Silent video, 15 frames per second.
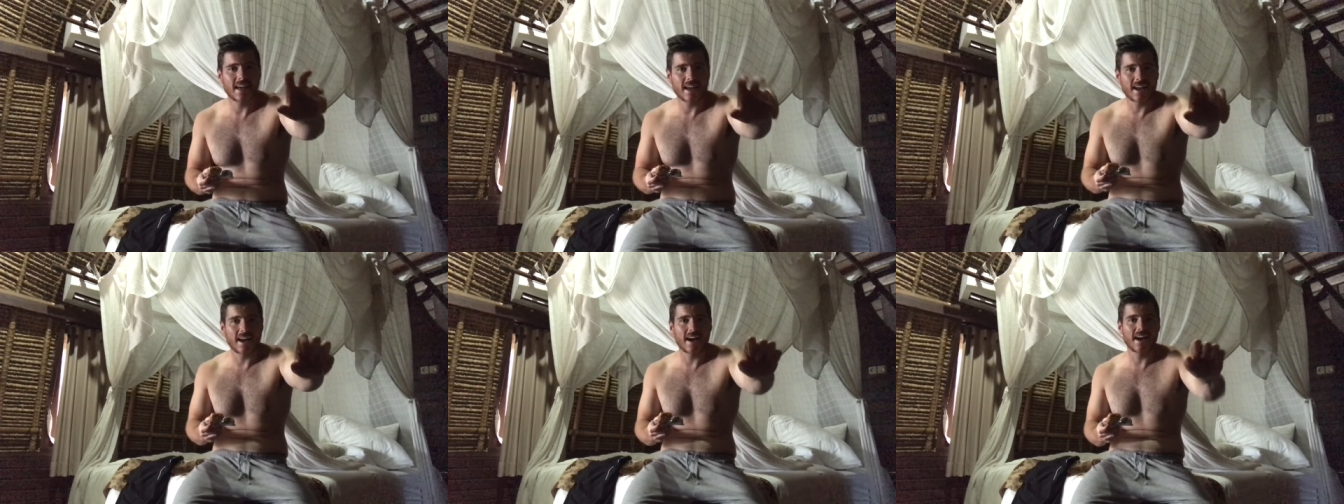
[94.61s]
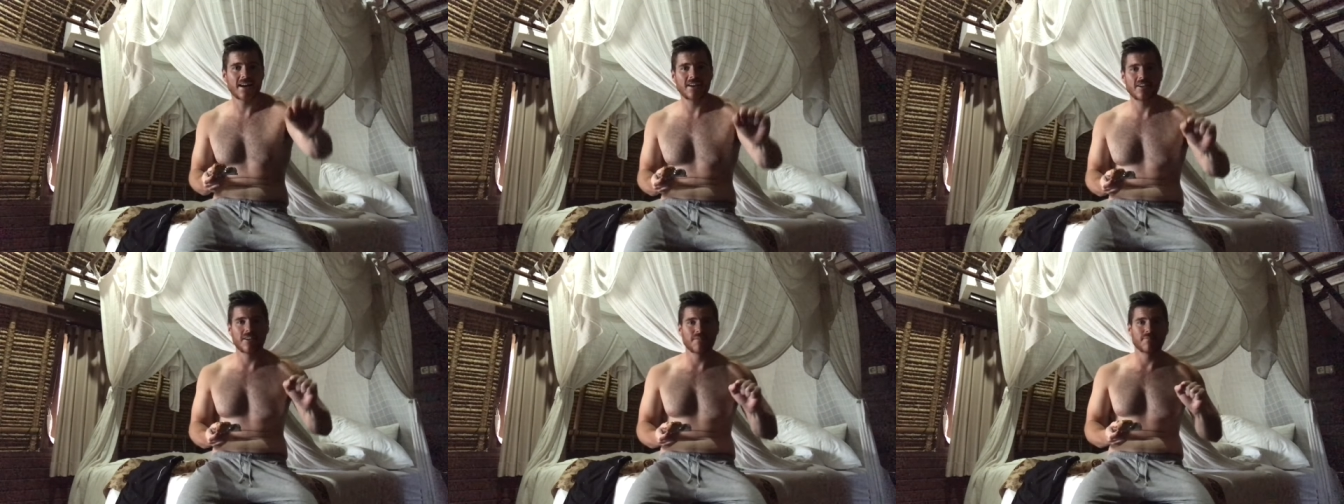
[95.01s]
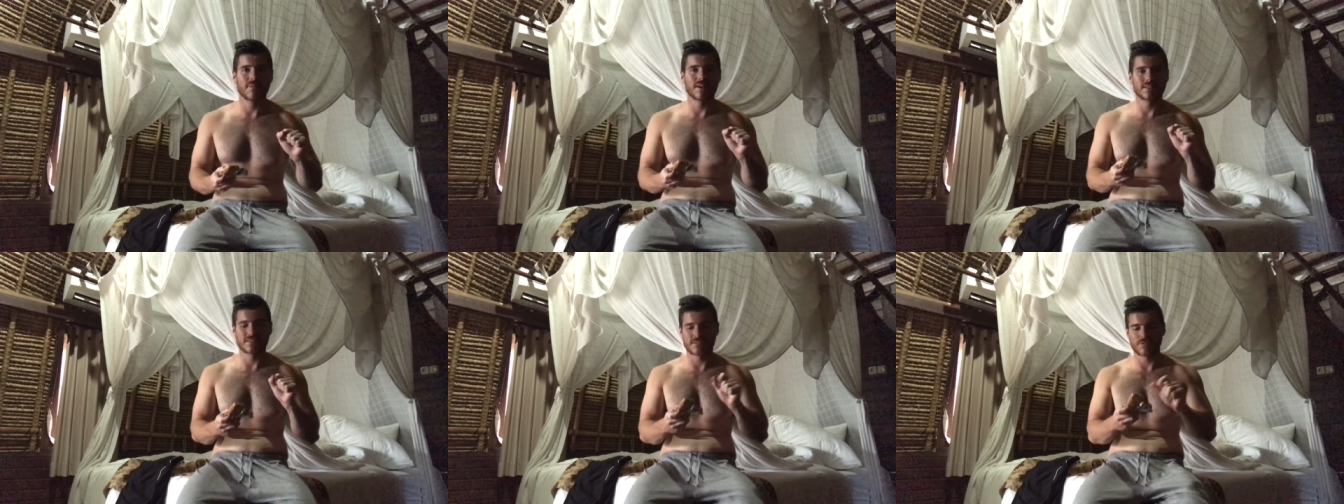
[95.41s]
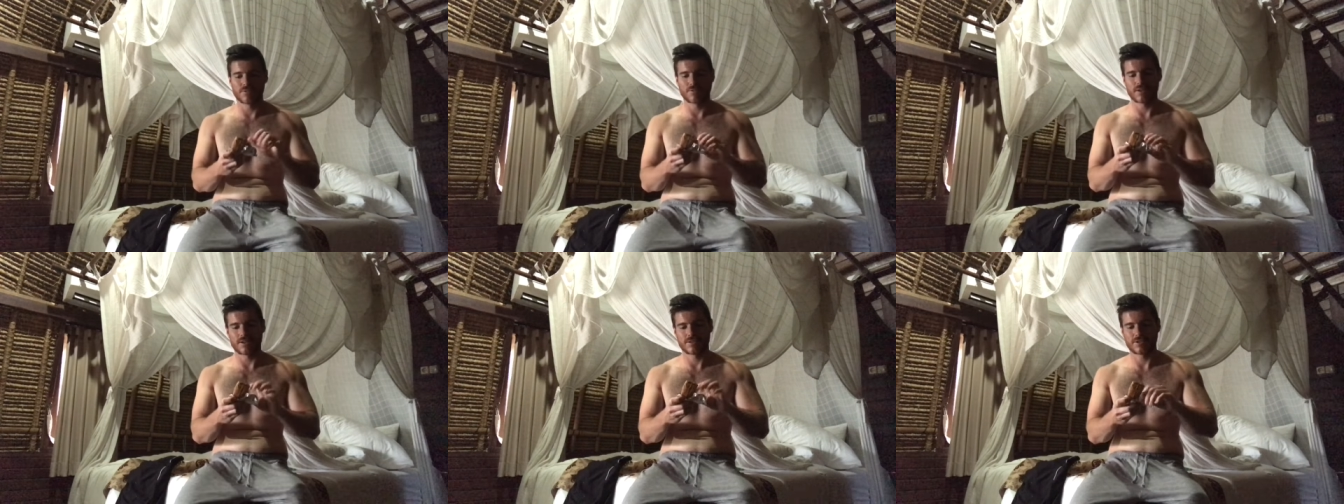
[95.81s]
that harder
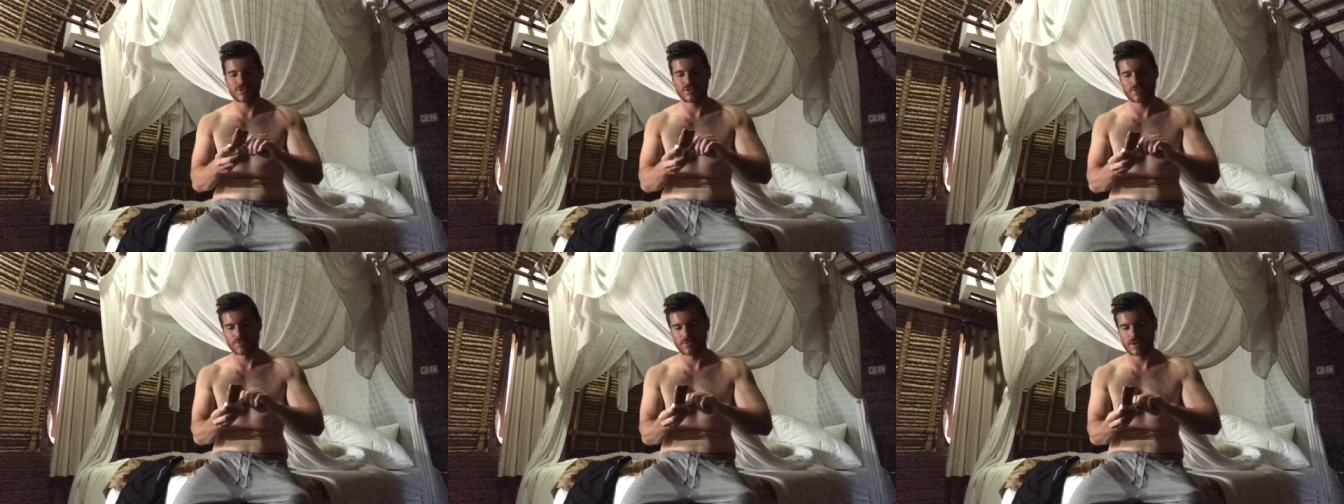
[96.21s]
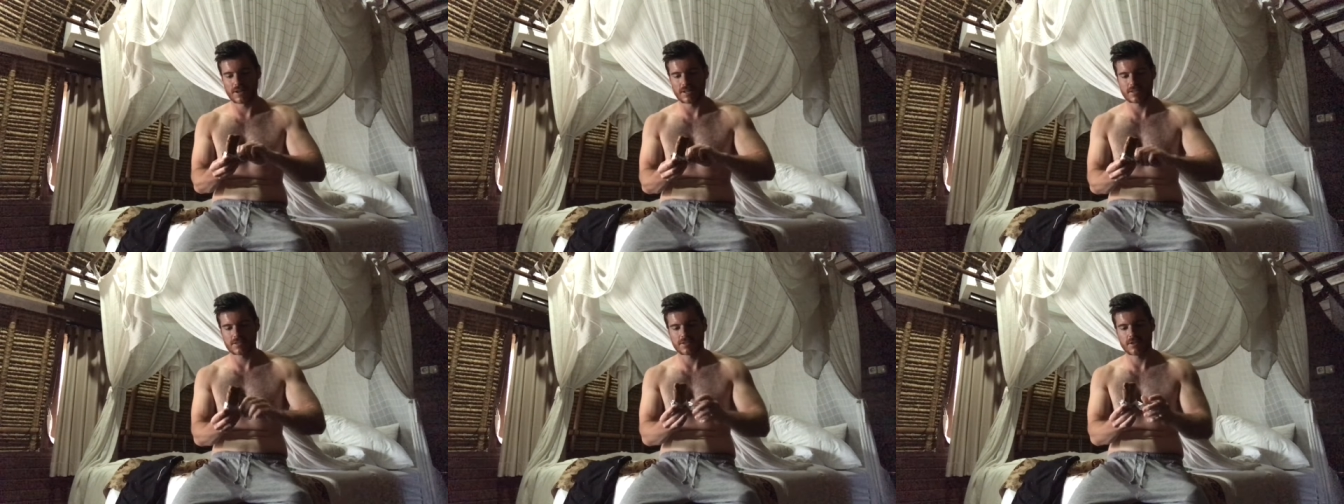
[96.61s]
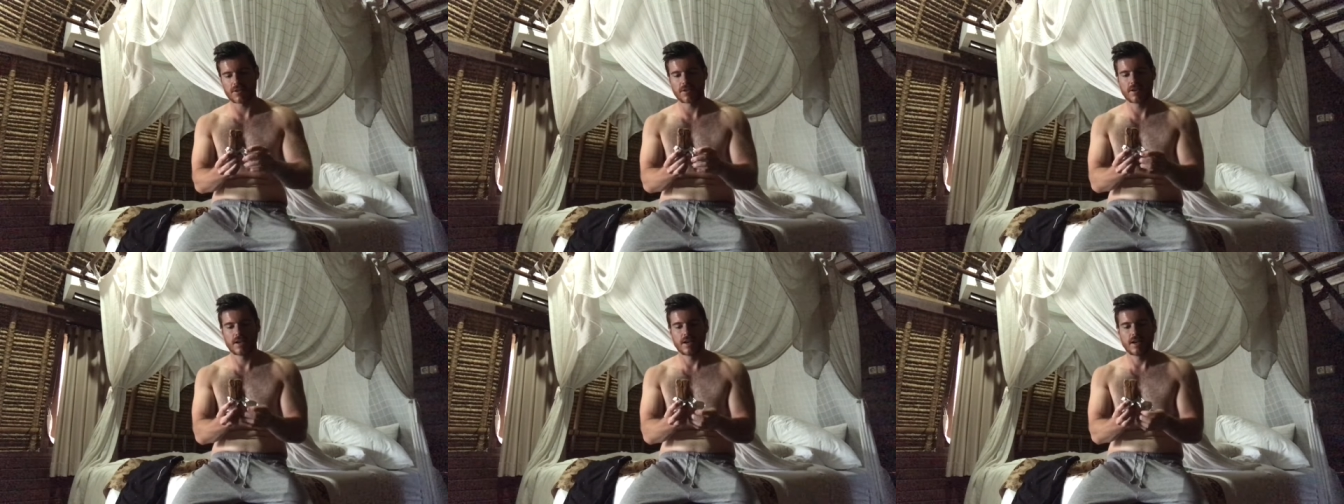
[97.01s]
muscle whilst you're running so